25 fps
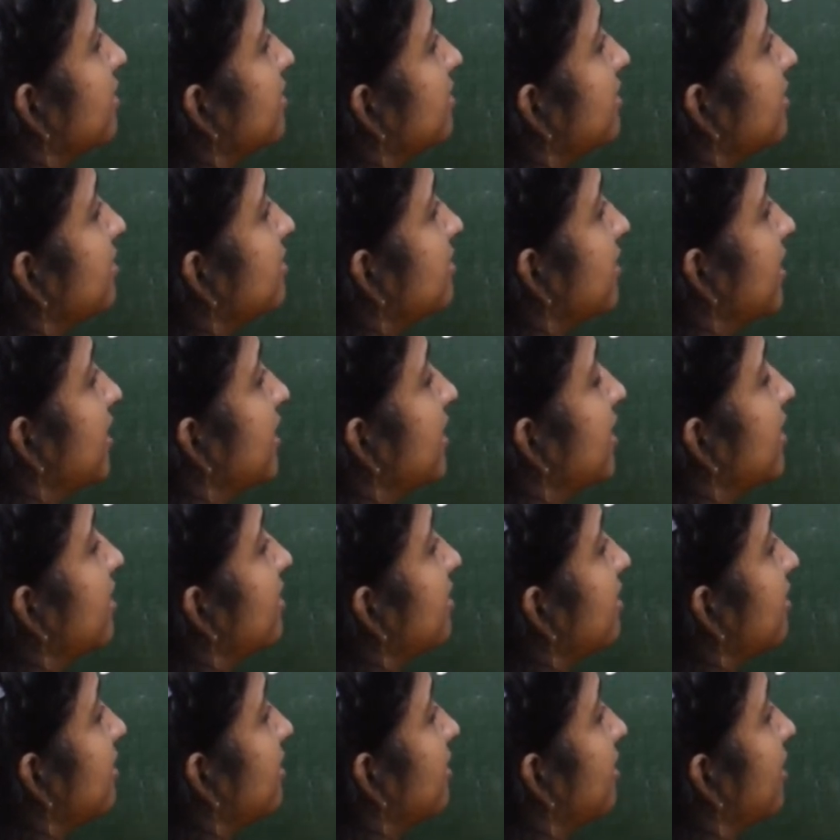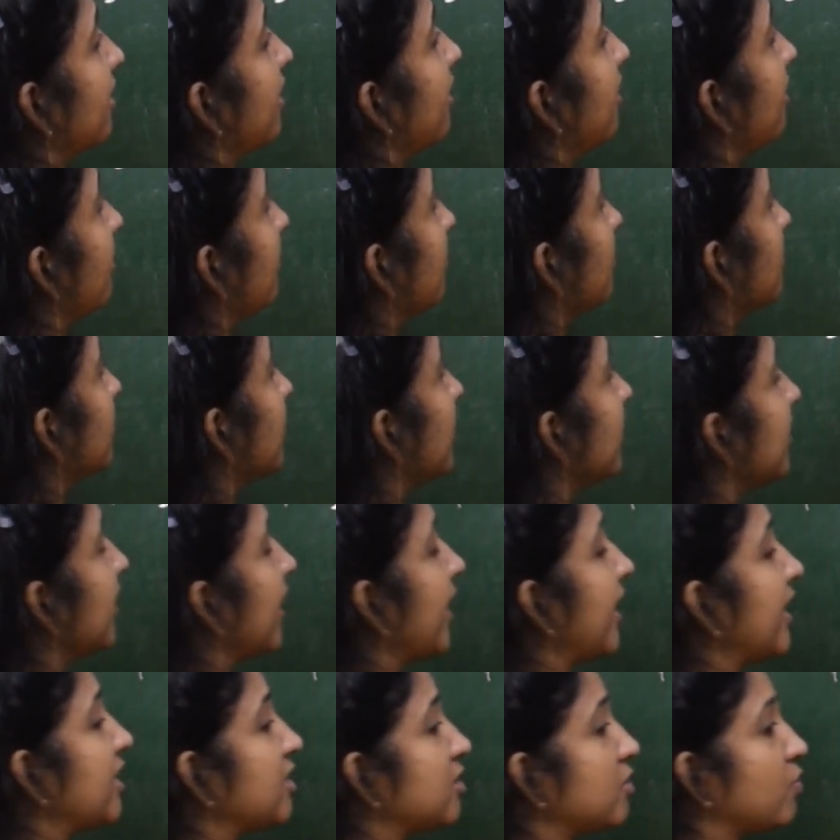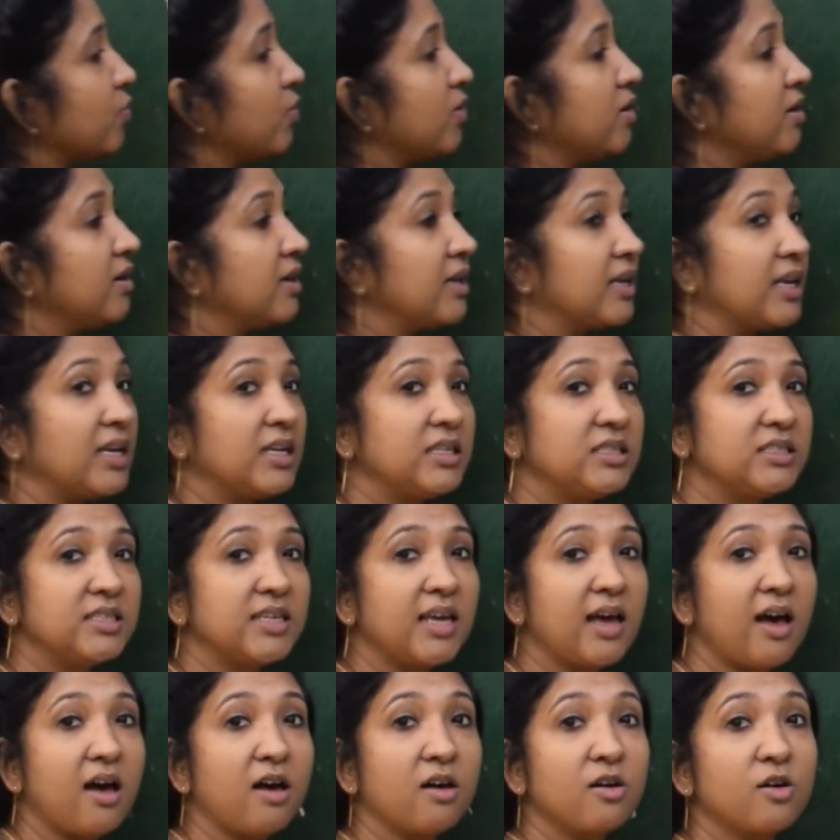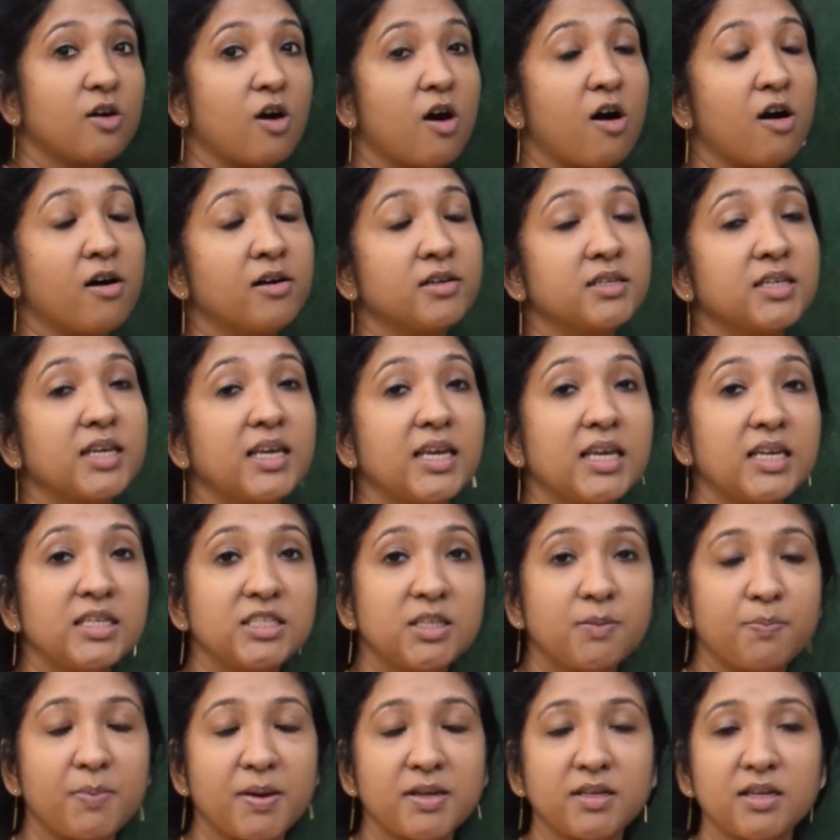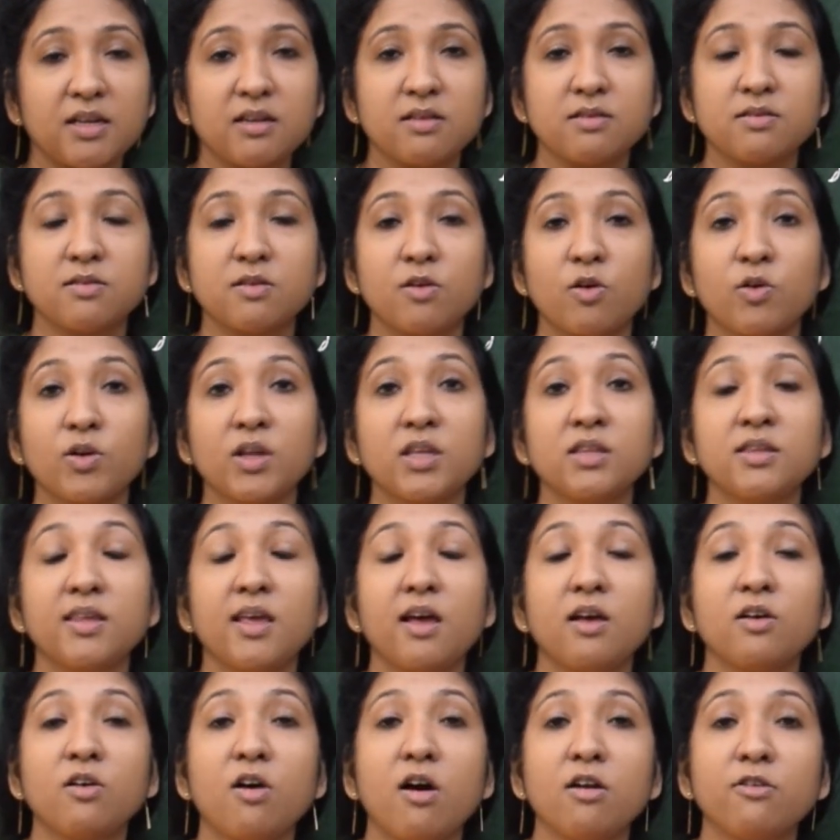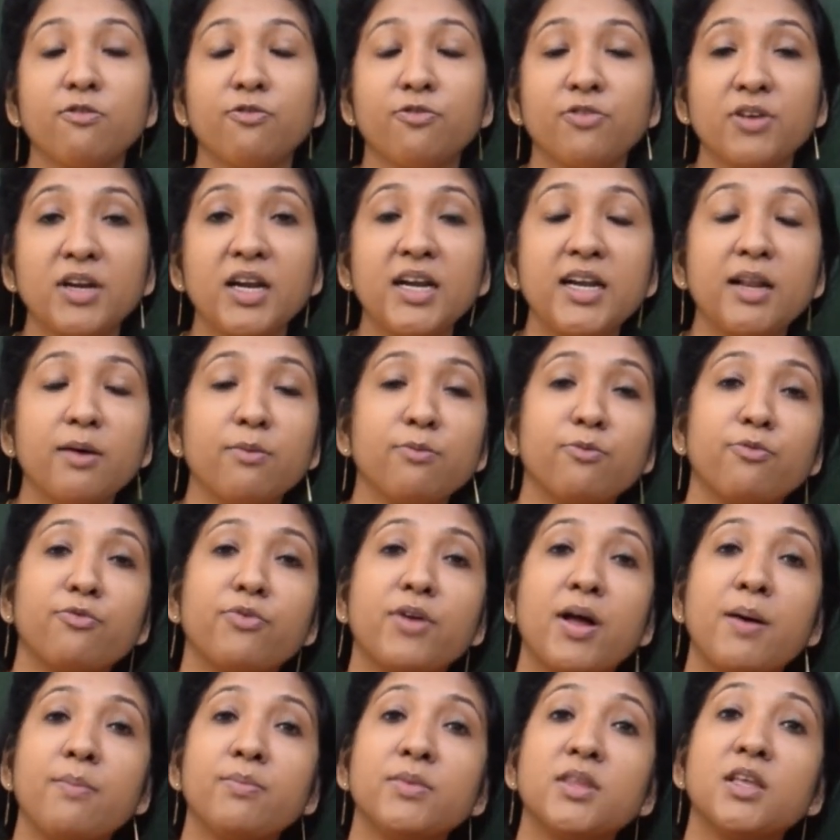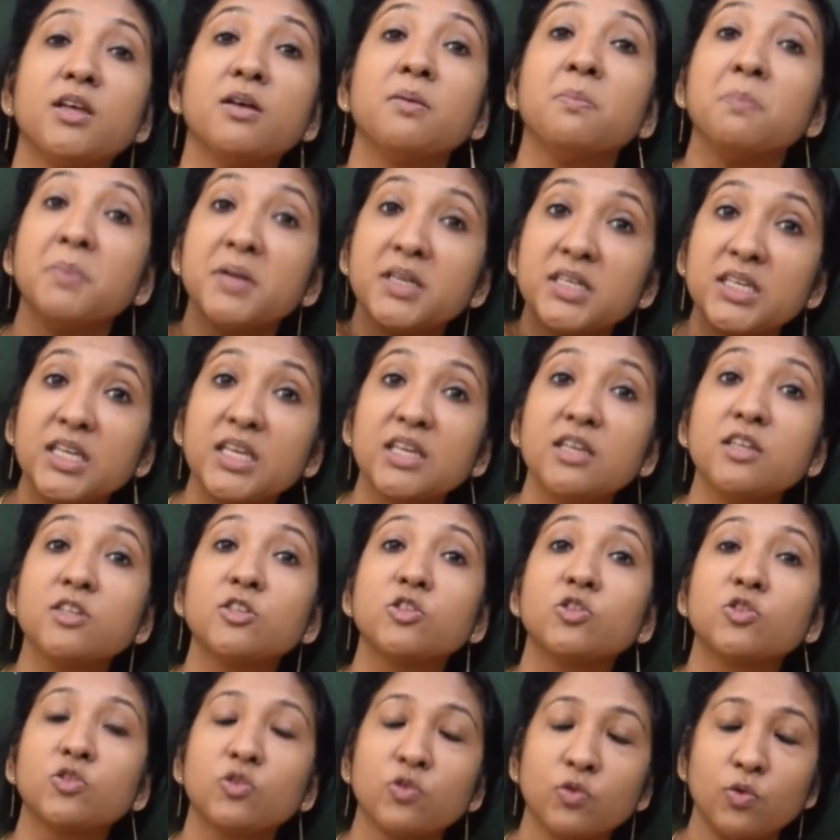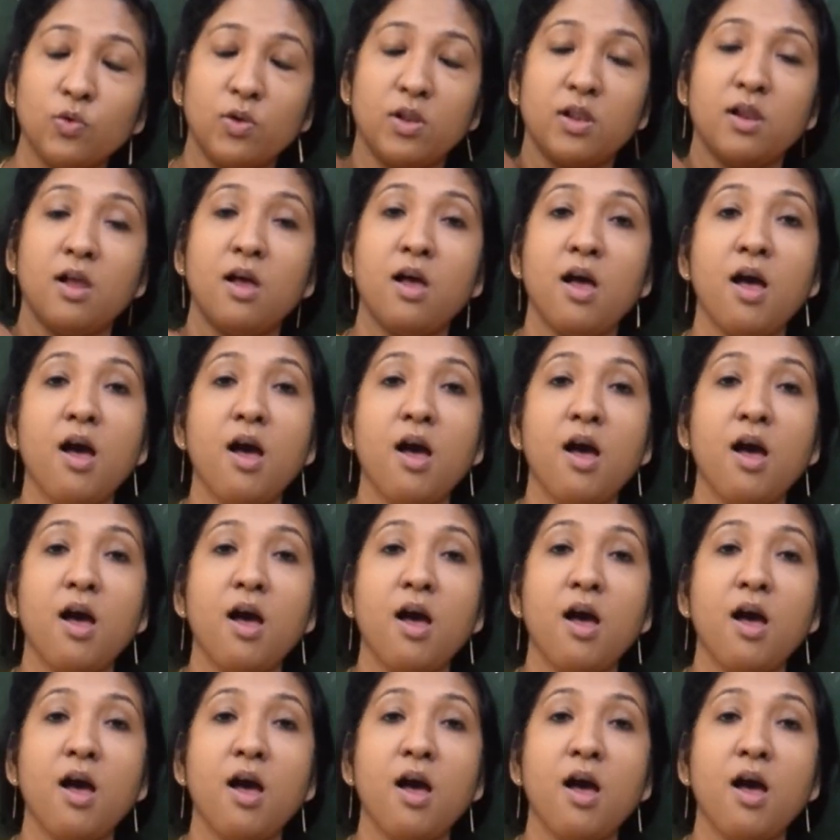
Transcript: This is the year, the date where India got independence, or India got freedom from the British rule